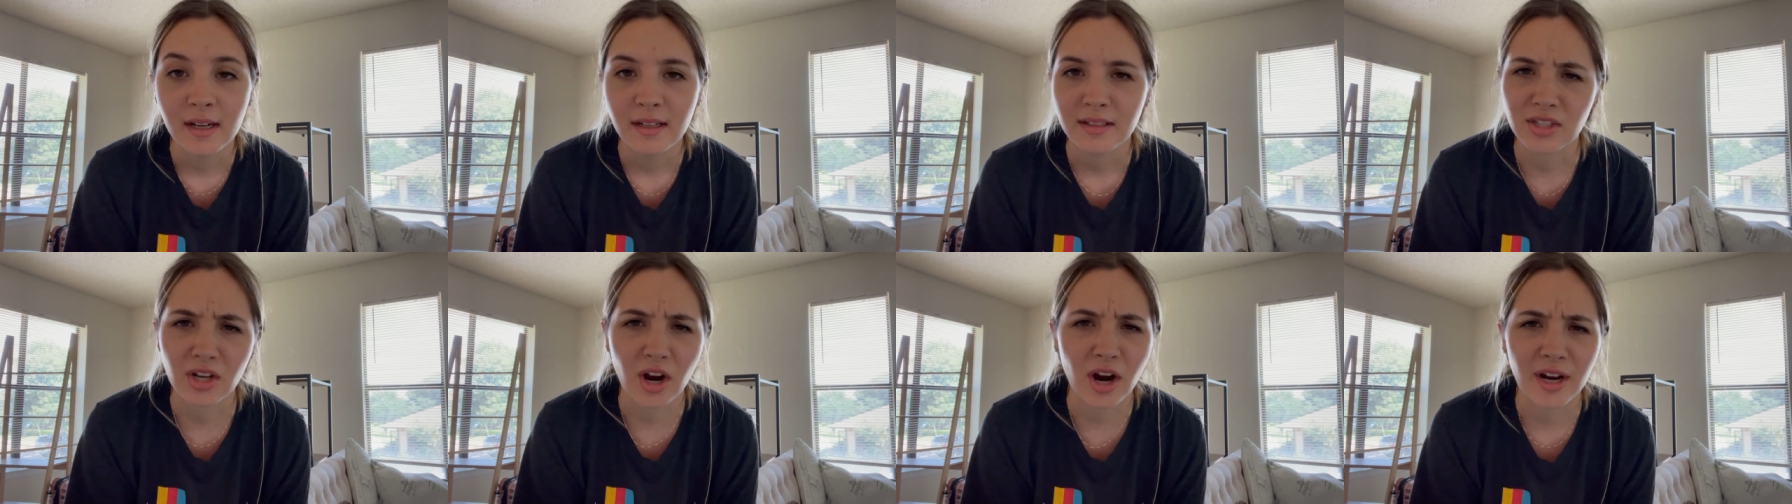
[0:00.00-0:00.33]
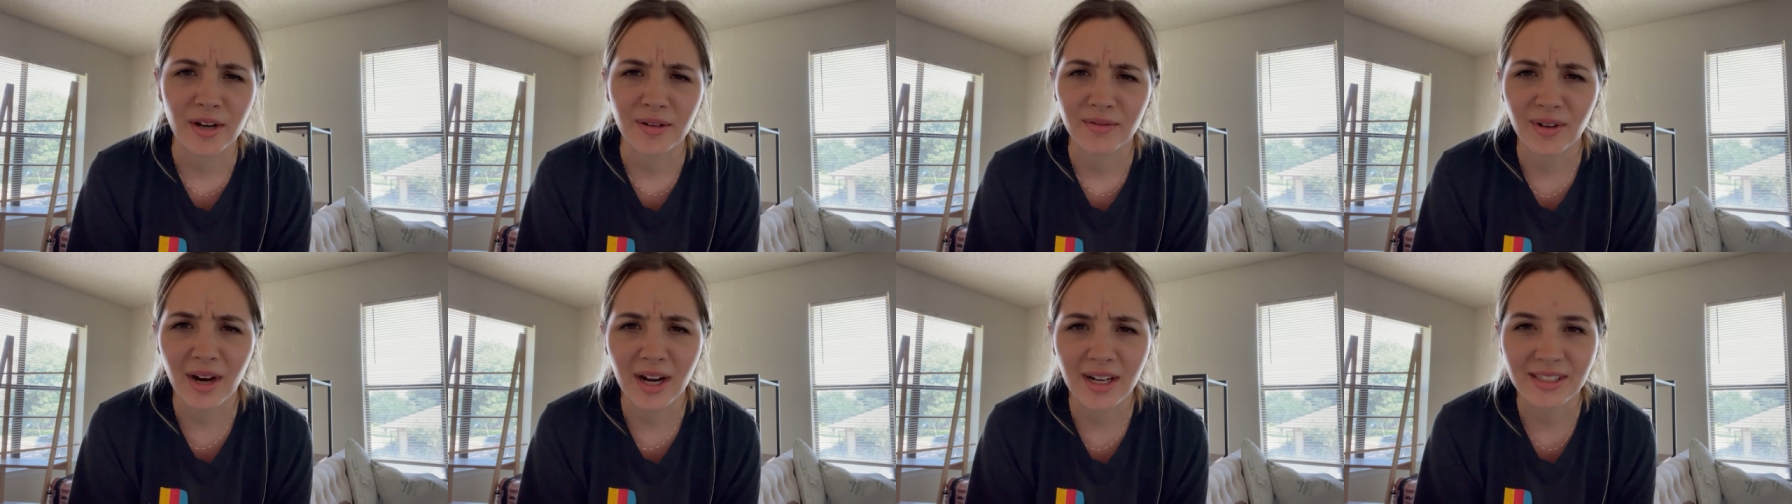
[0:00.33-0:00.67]

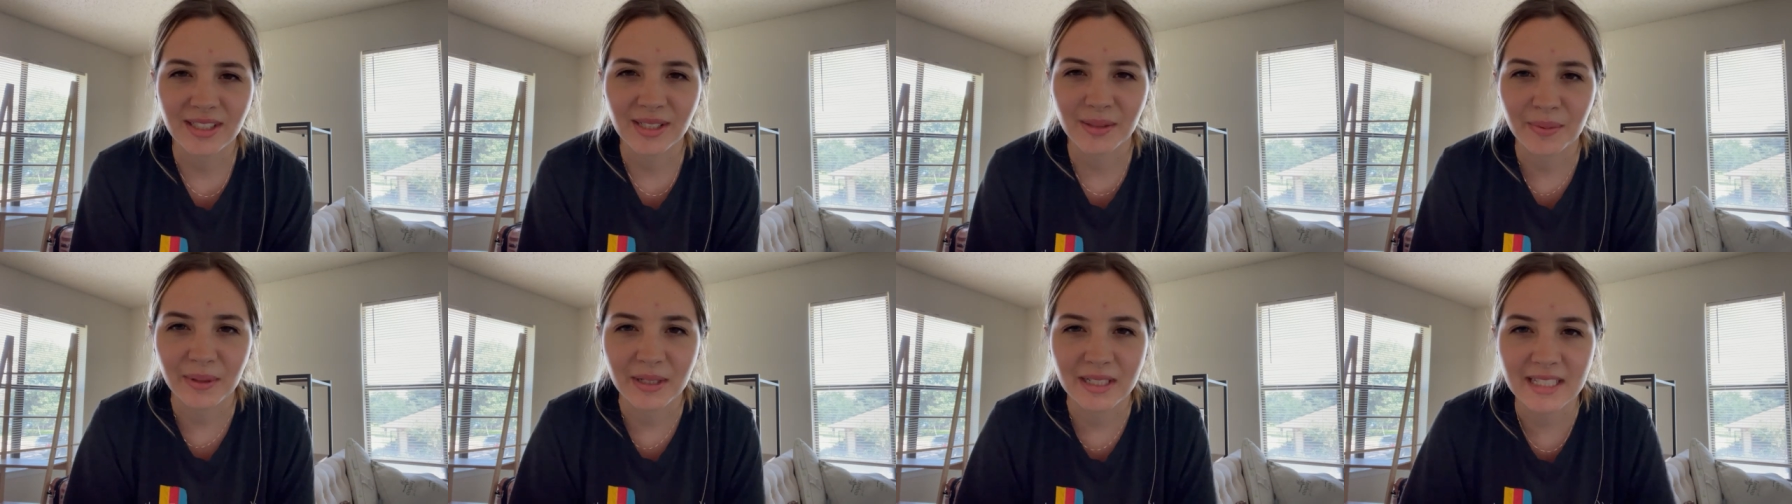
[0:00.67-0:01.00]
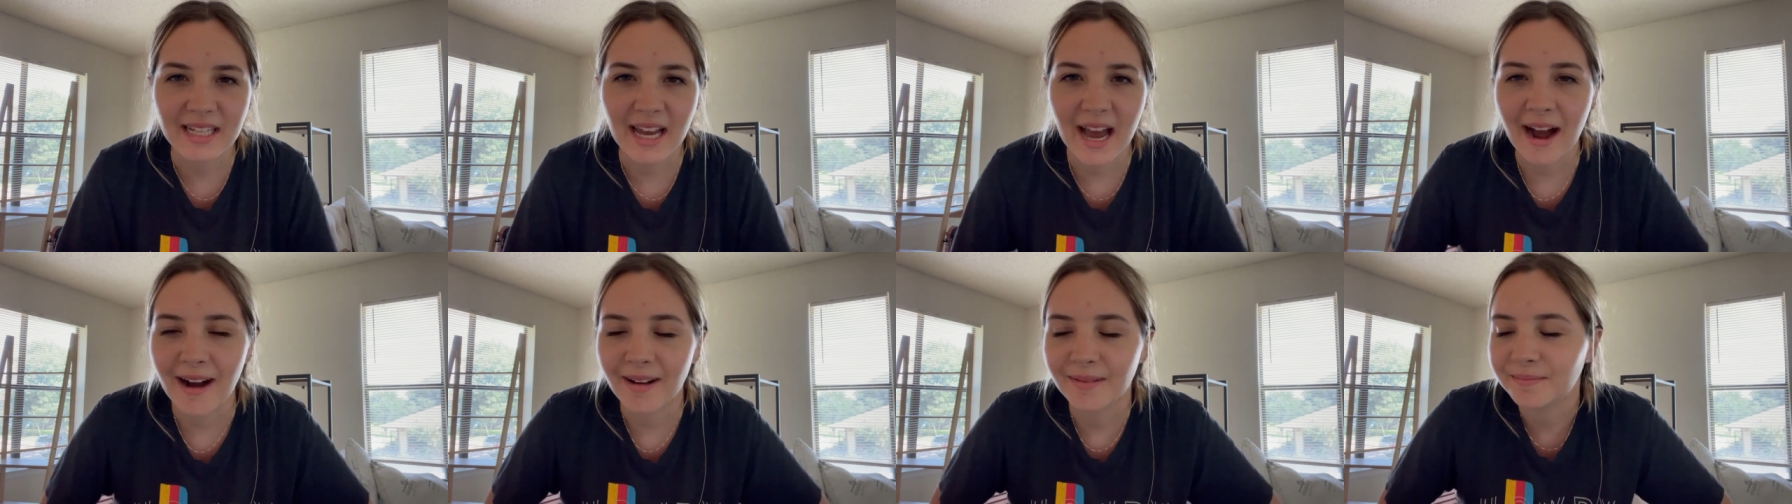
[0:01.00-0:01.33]
Sorry, rug to put
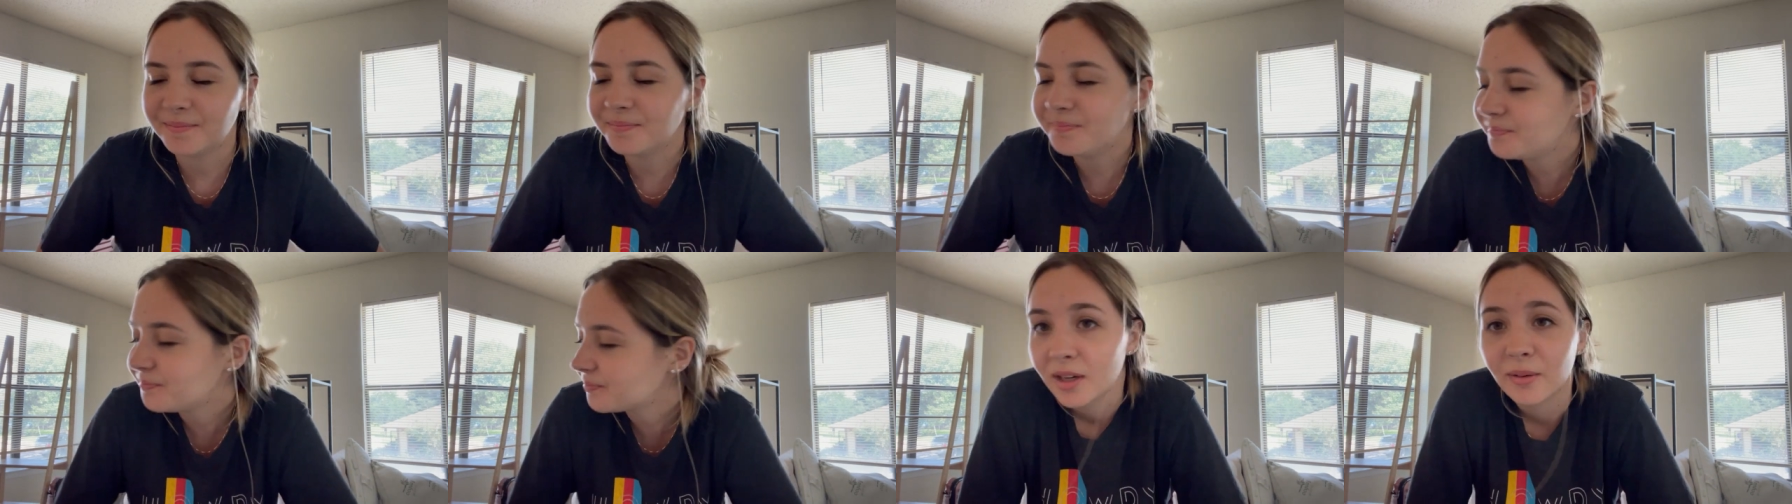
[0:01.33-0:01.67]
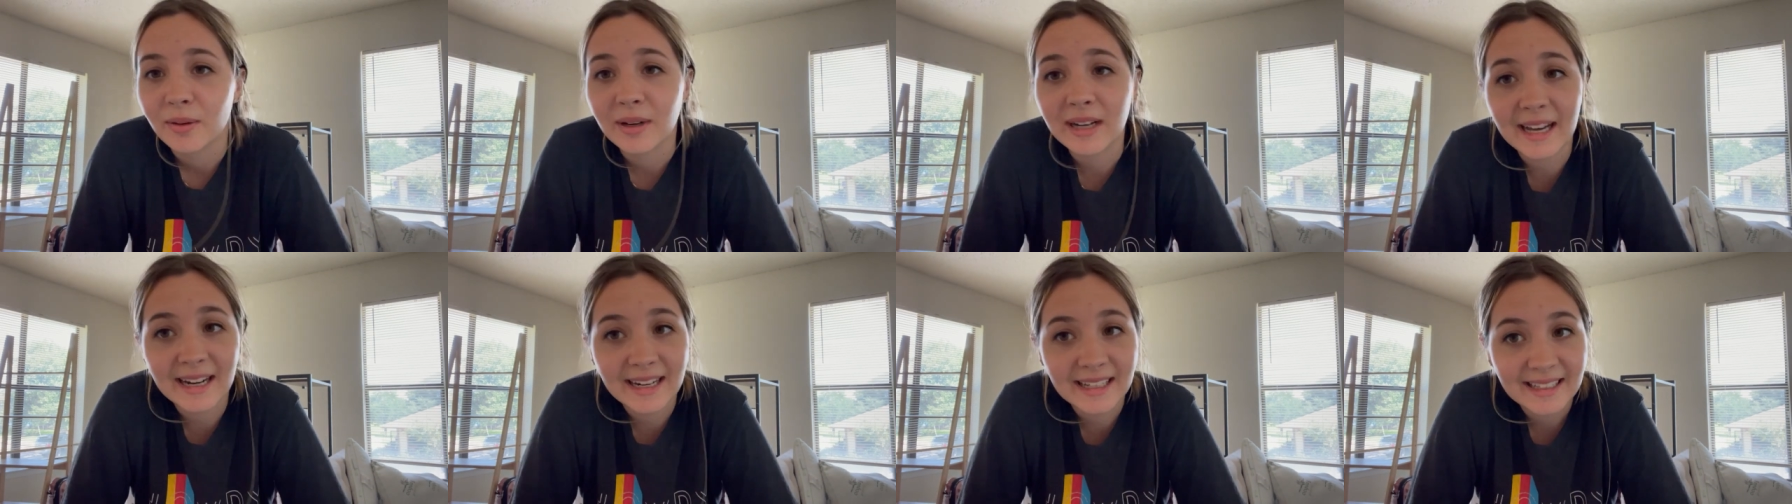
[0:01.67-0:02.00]
down.
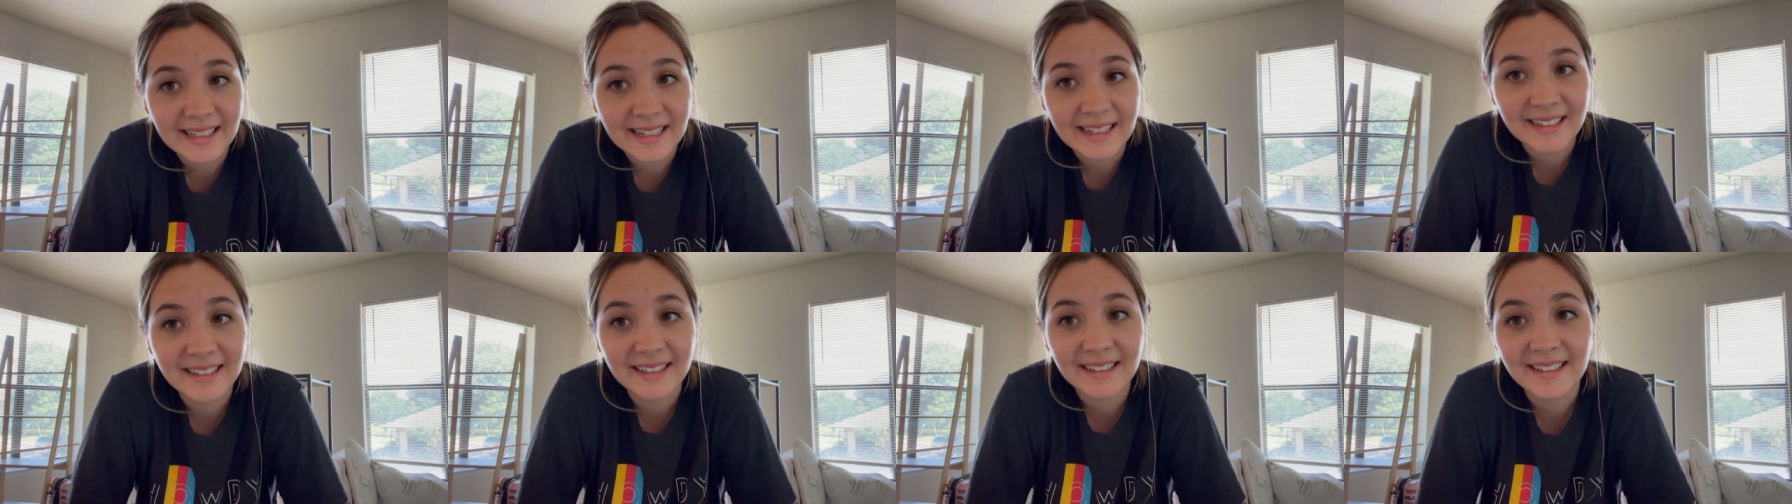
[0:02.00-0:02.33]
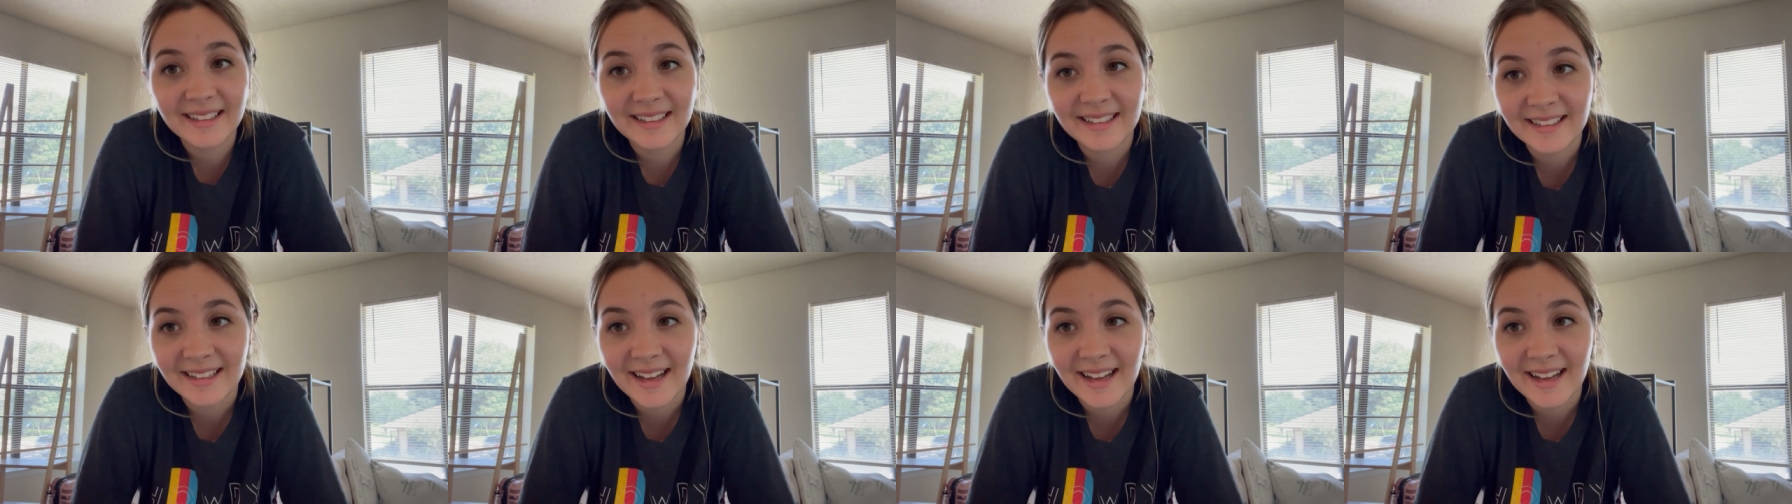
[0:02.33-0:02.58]
We're getting there.